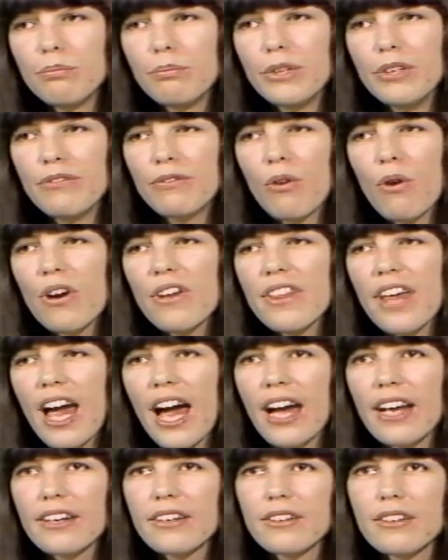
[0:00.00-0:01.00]
before
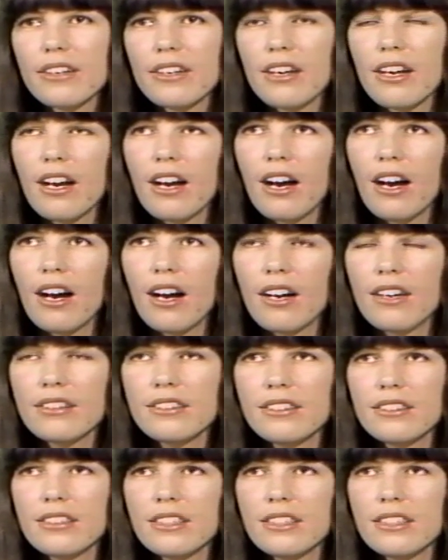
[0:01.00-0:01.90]
that, uh,